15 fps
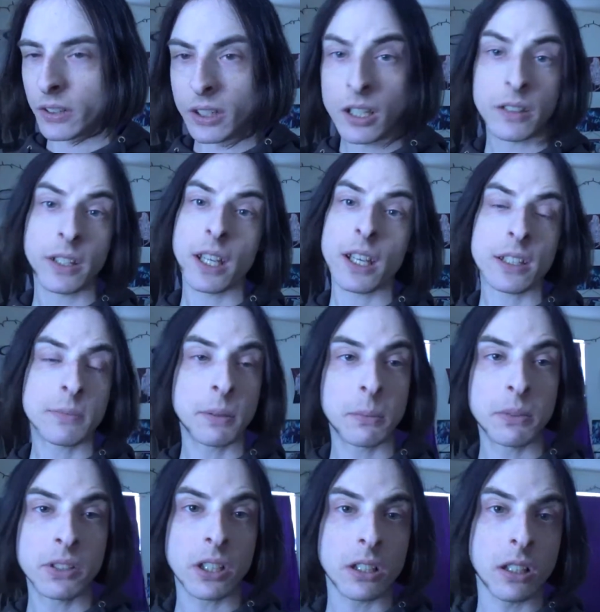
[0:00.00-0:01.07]
No, yeah, that's pretty
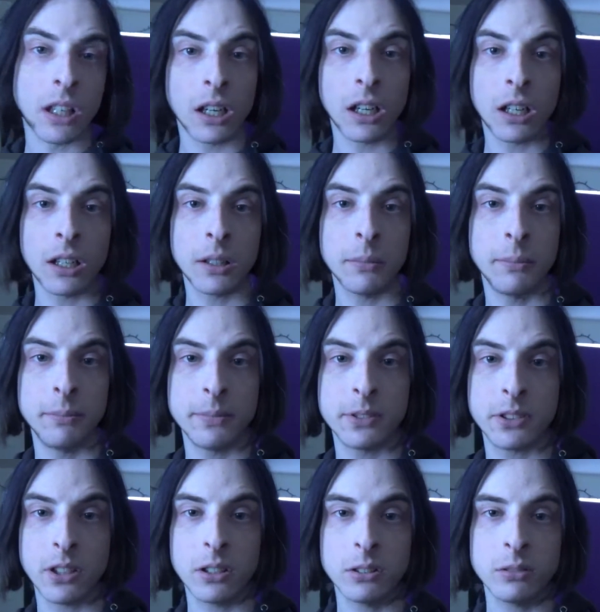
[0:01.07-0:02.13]
much it.
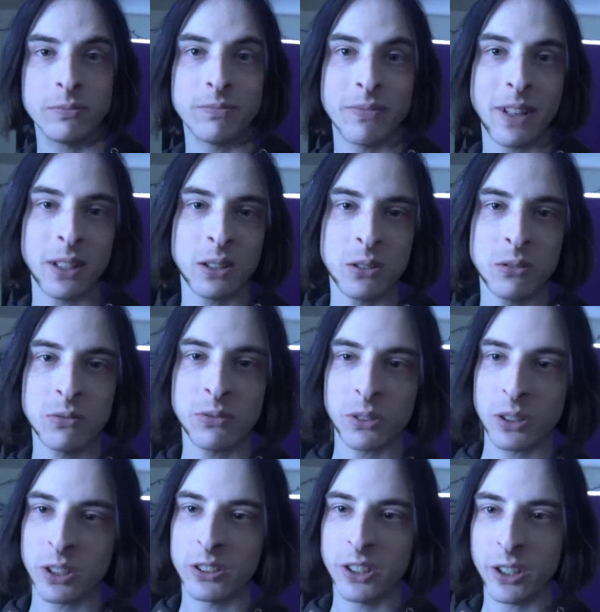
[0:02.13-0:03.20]
So thank you for
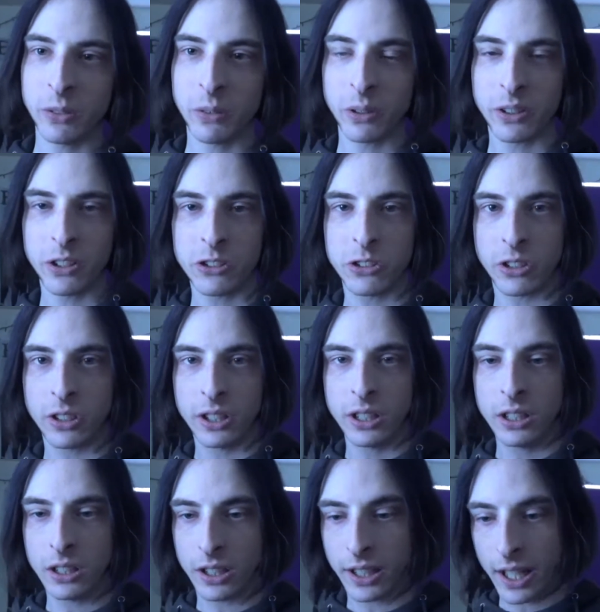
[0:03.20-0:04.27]
continuing on this
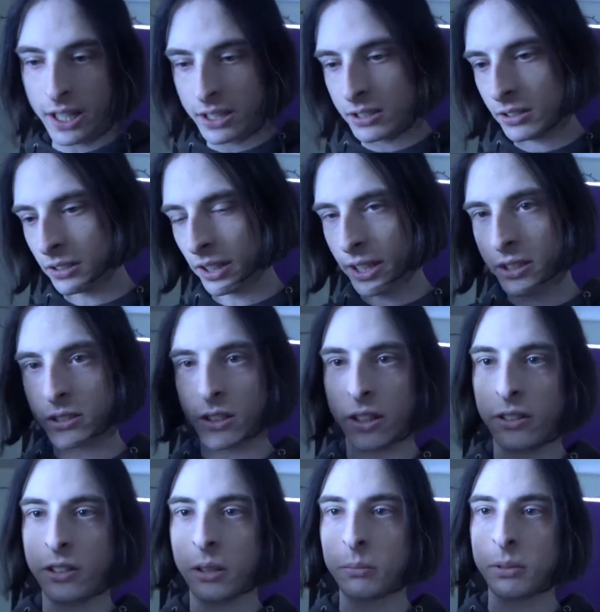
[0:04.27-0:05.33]
journey. Again, links to the
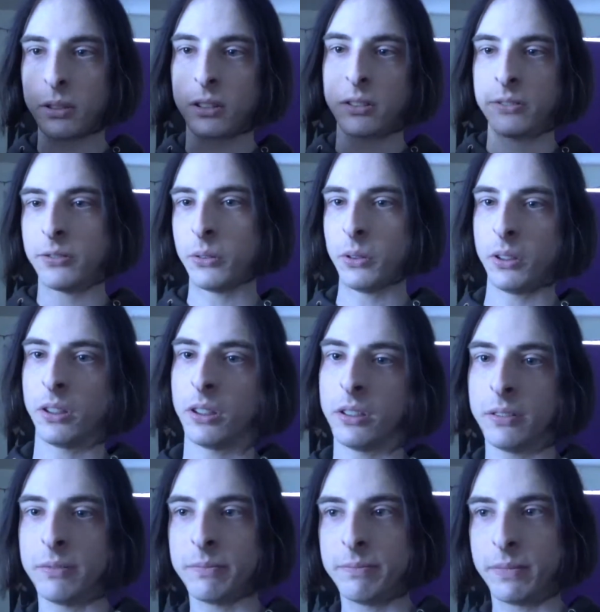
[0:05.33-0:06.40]
Tumblr for,
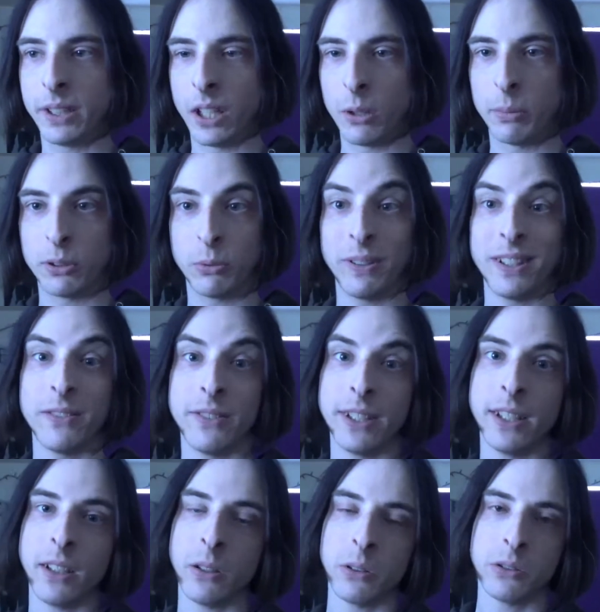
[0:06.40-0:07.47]
between the
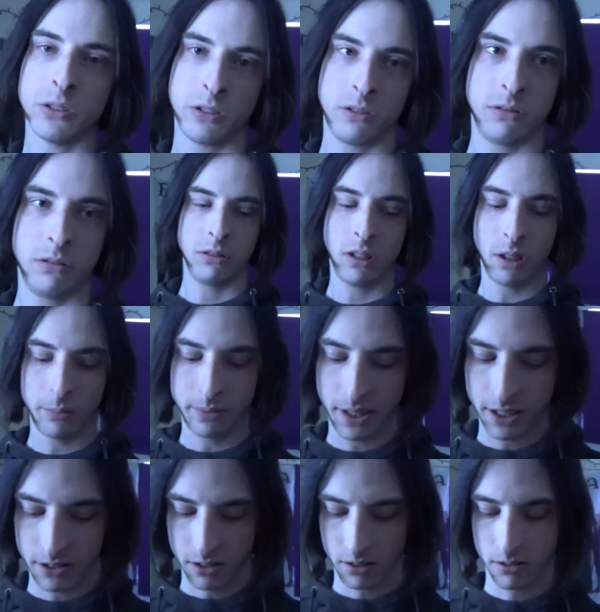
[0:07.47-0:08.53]
videos,
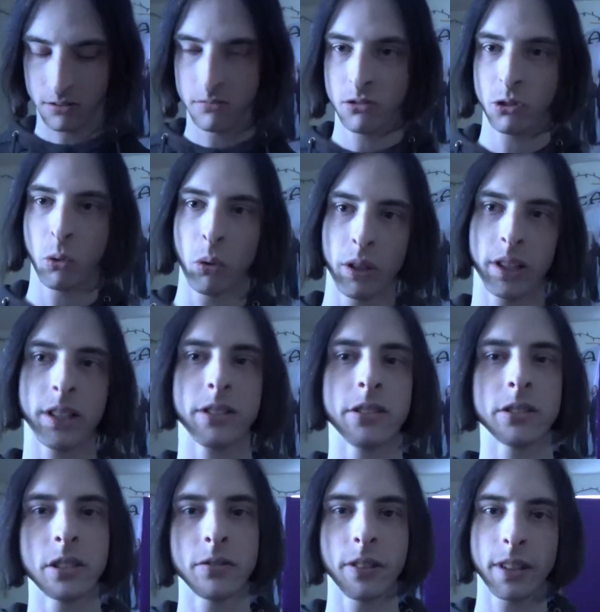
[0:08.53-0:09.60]
updates and stories and
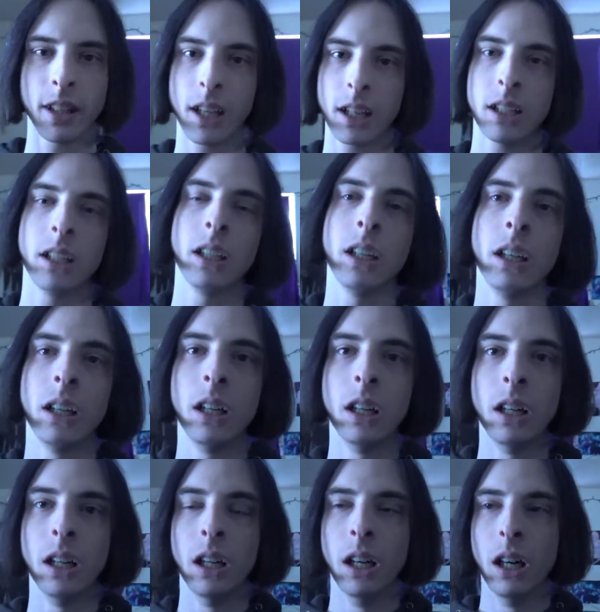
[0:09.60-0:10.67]
stuff like that,
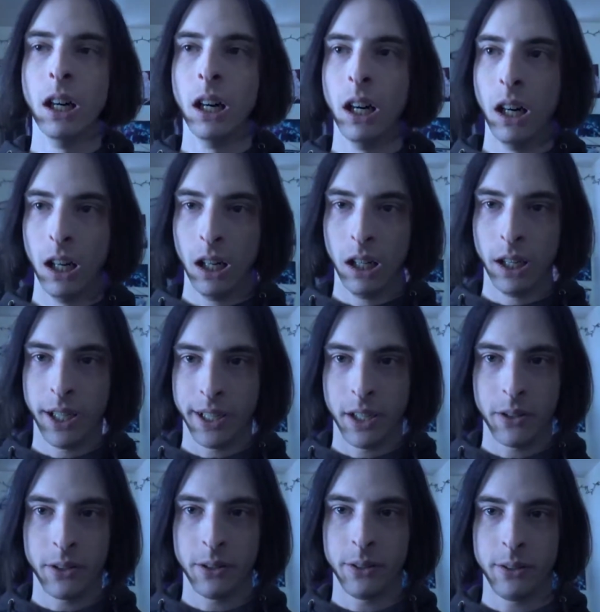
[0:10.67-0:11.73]
and
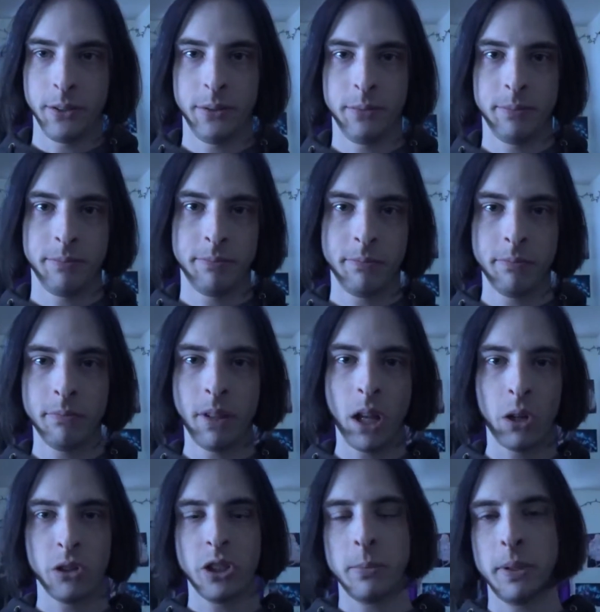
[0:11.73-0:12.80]
other
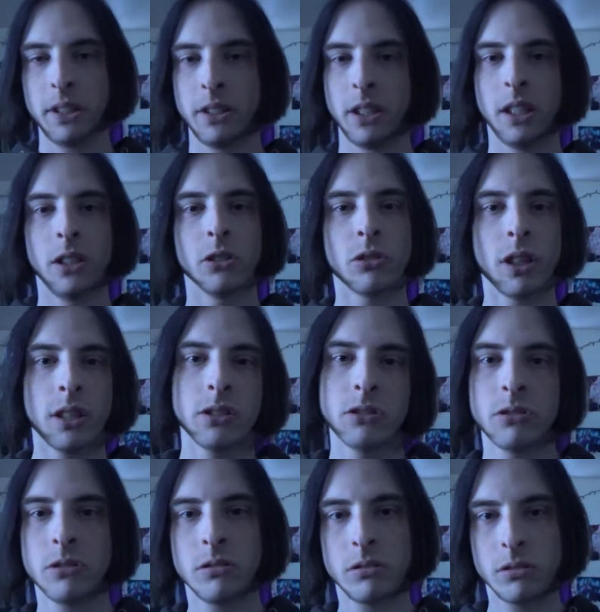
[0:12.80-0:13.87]
LGBT and
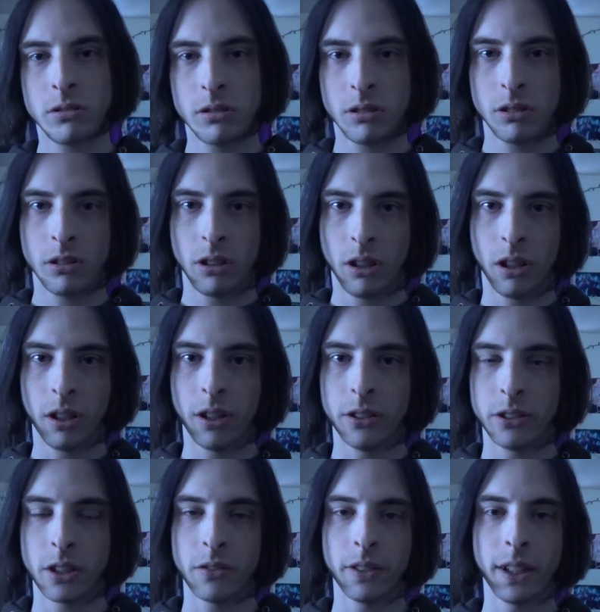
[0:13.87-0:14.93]
trans
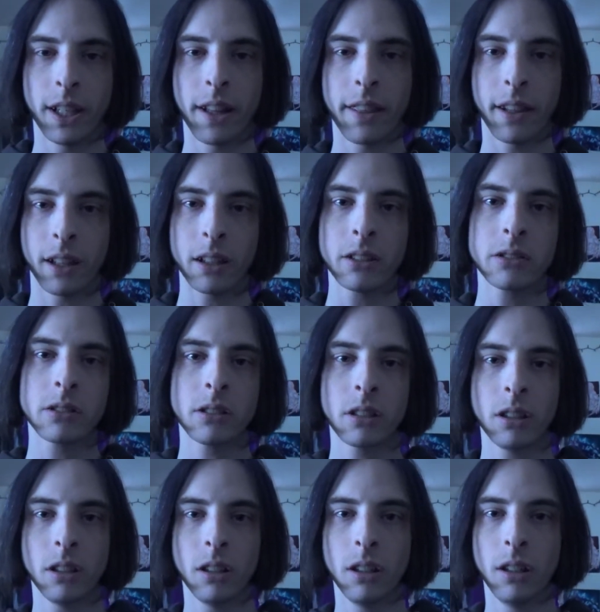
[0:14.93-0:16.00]
gender related things.
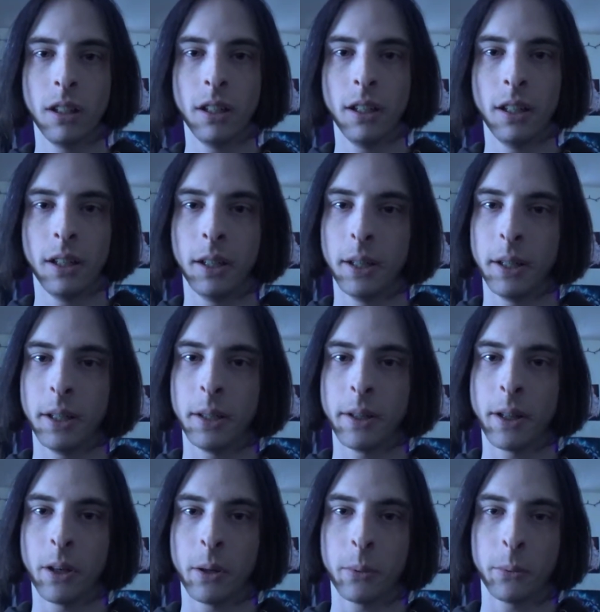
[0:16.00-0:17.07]

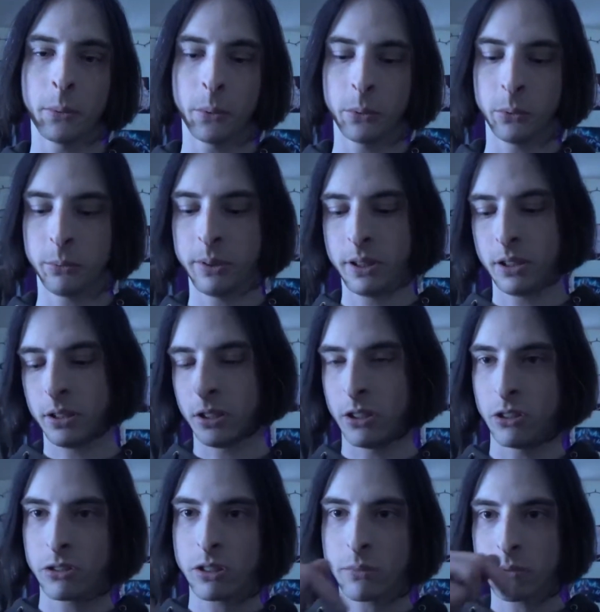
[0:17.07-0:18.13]
That will be in the
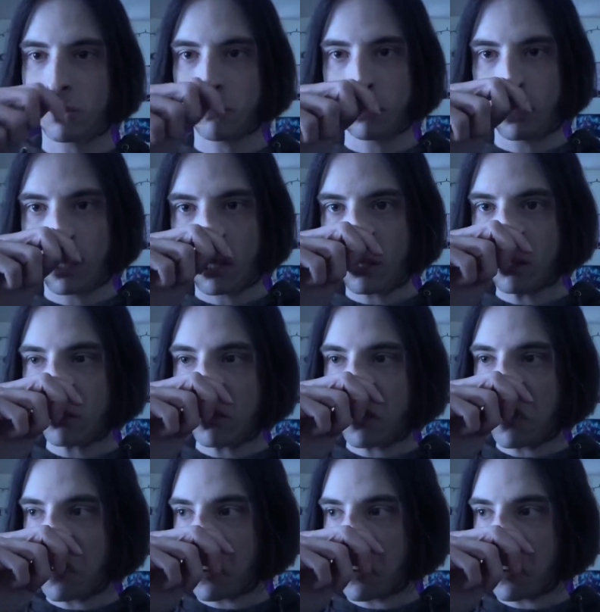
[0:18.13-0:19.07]
description below.